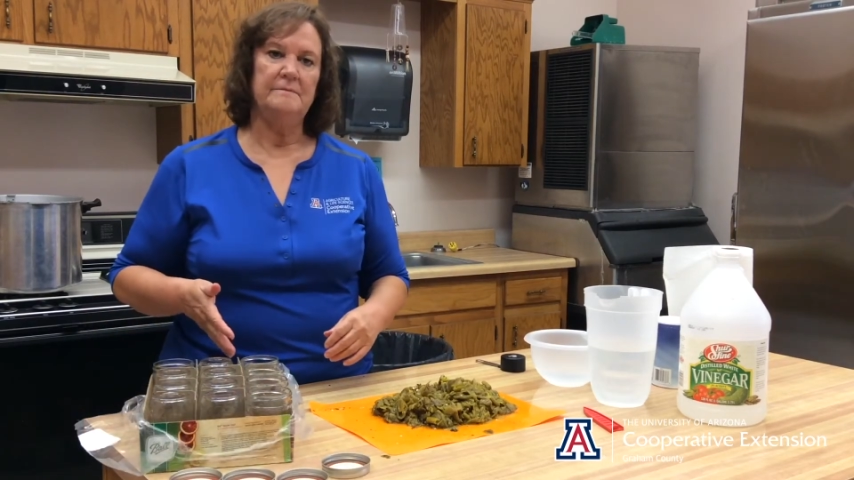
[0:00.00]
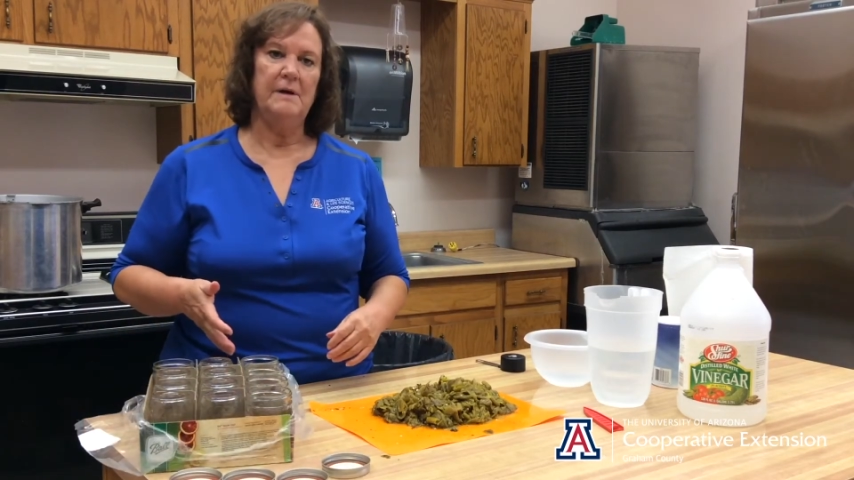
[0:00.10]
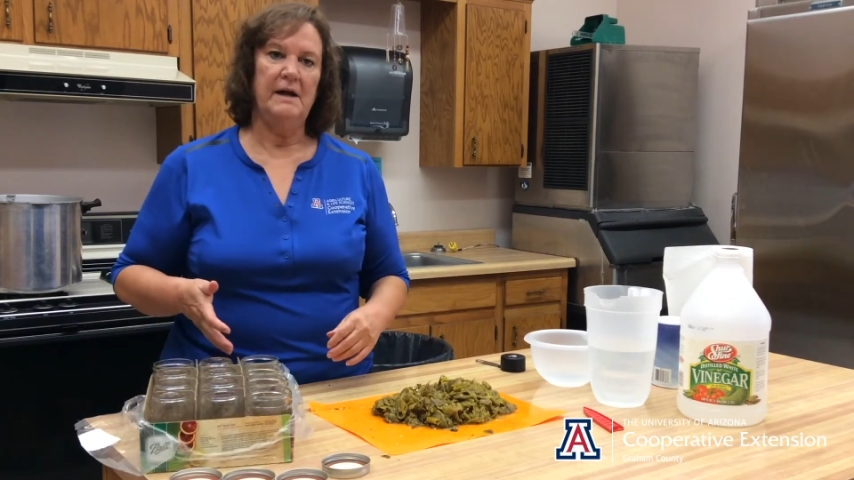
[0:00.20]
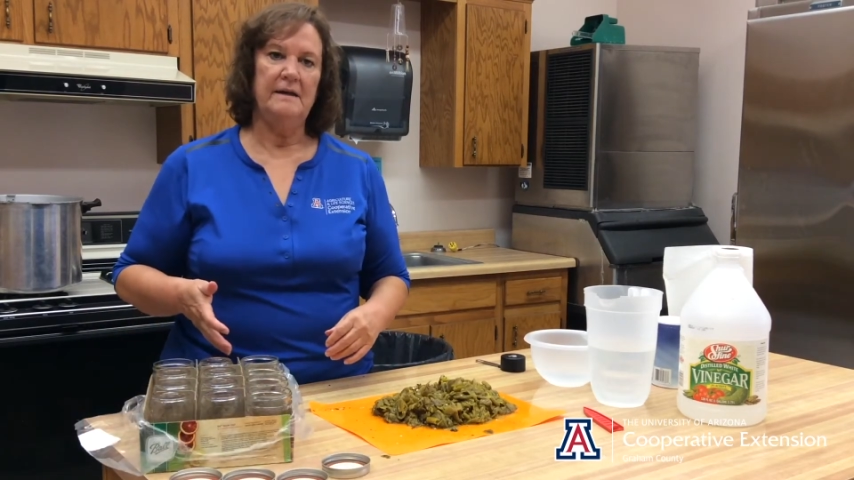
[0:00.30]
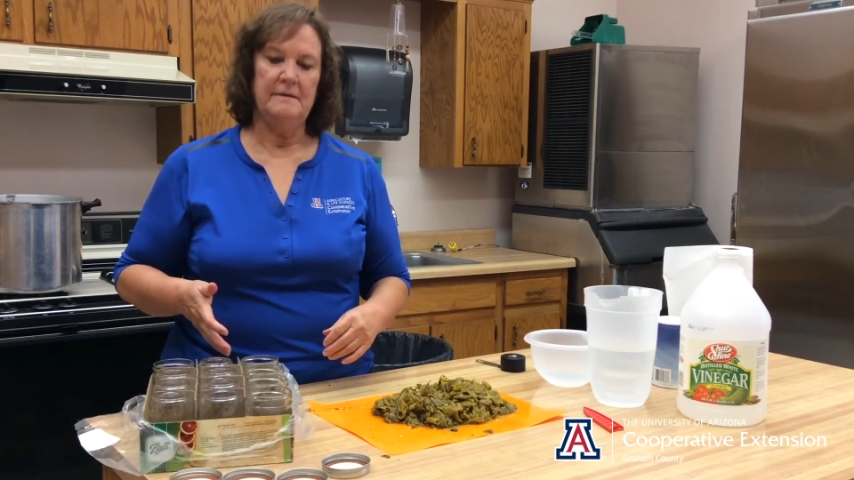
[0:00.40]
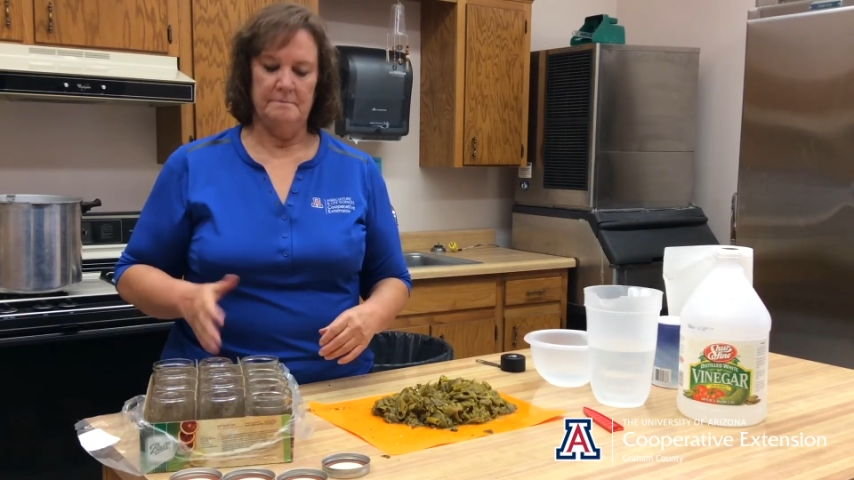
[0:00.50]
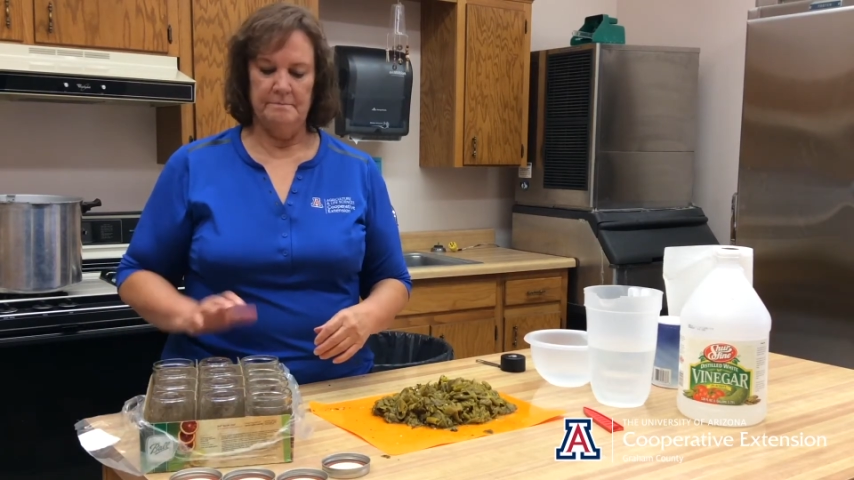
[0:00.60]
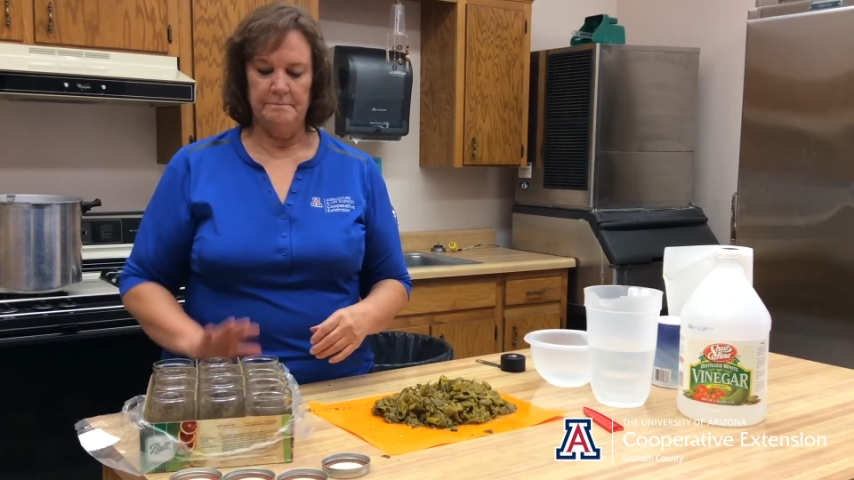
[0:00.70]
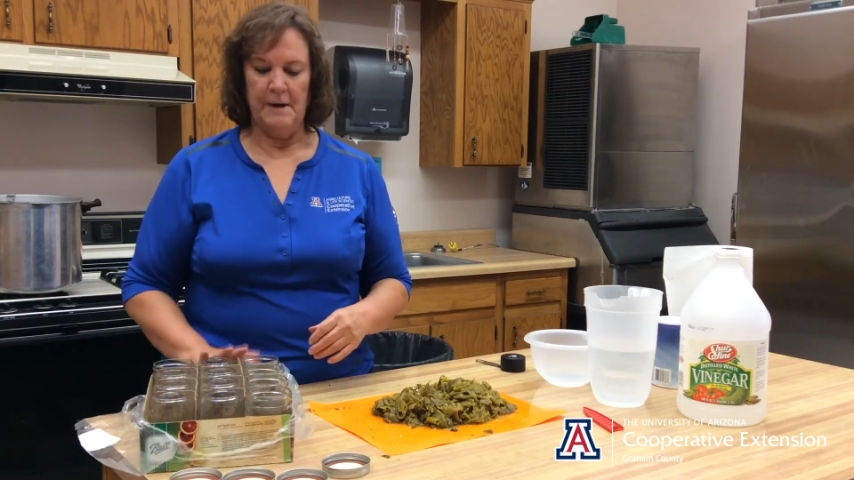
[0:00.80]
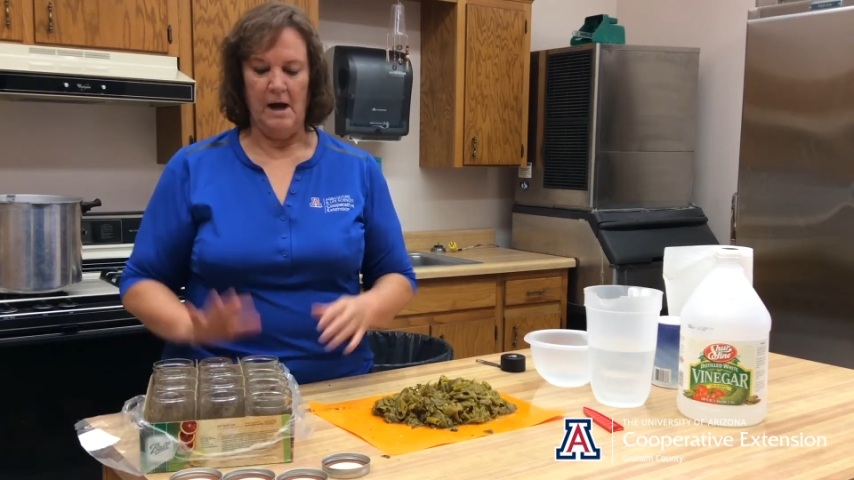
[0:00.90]
my
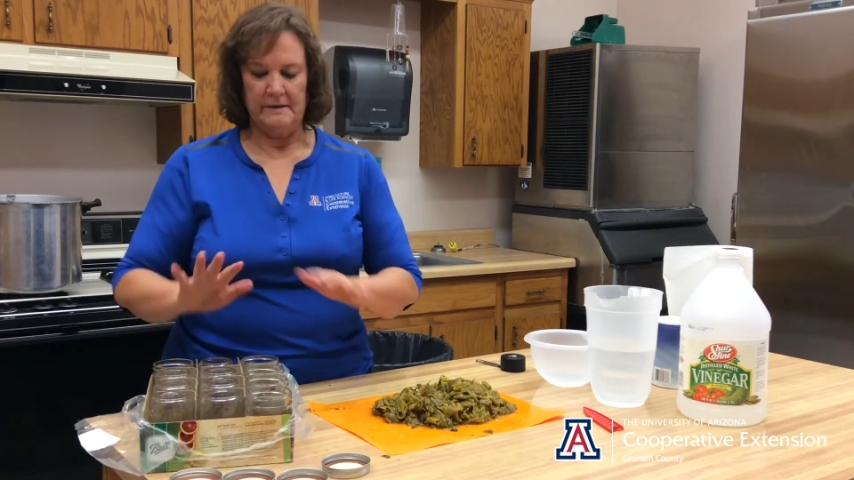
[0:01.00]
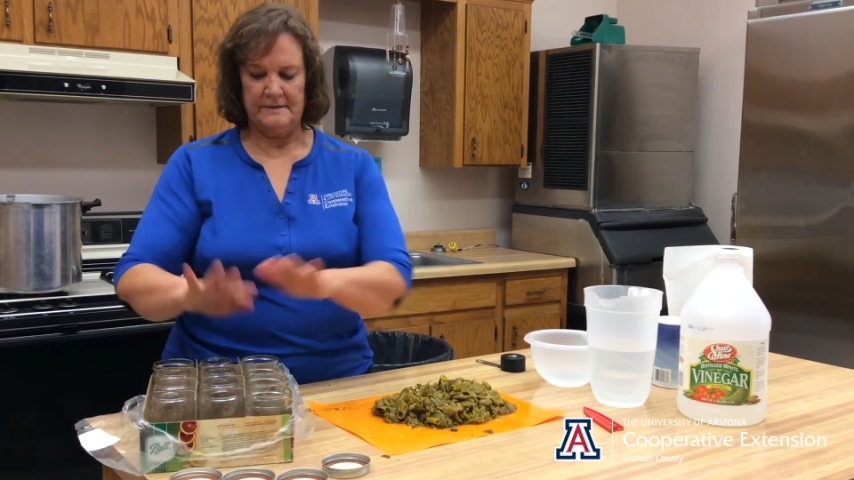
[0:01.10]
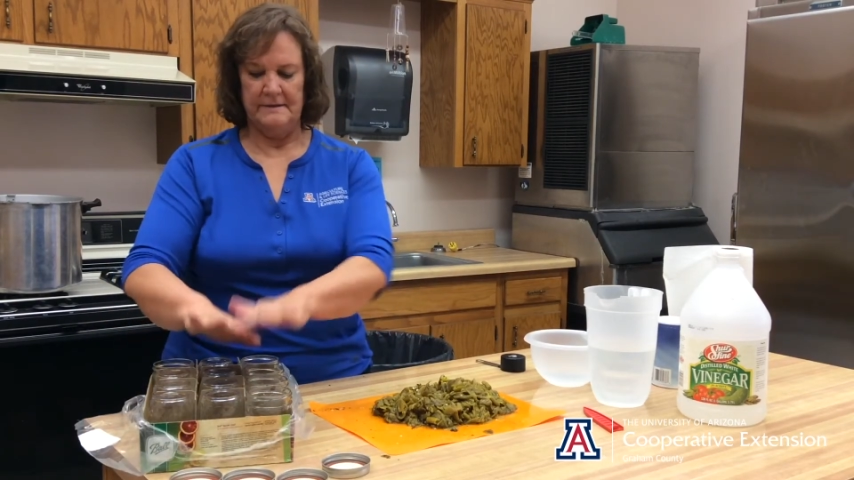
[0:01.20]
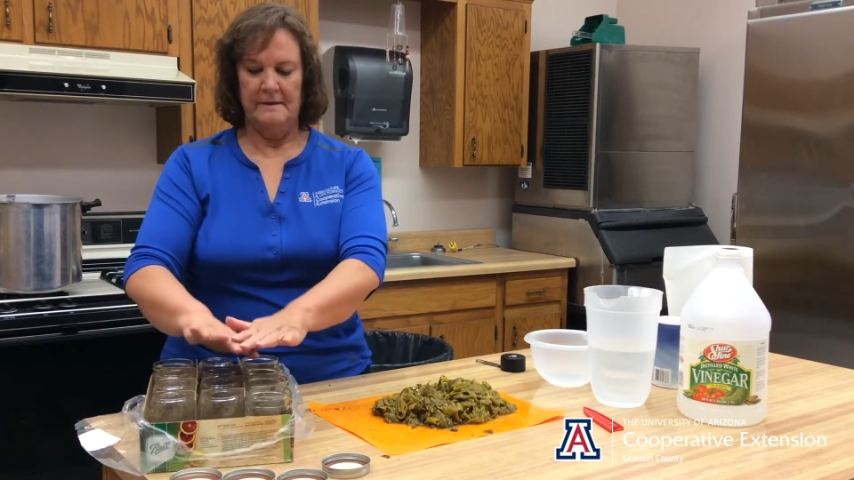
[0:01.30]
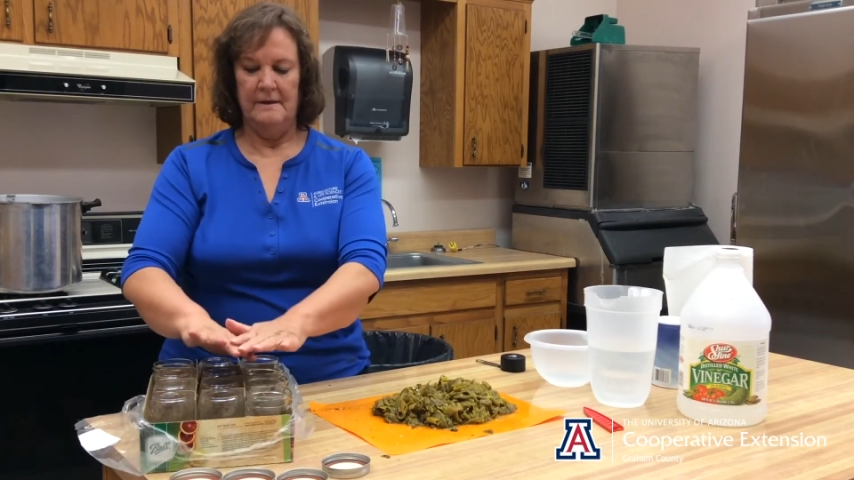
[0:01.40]
box,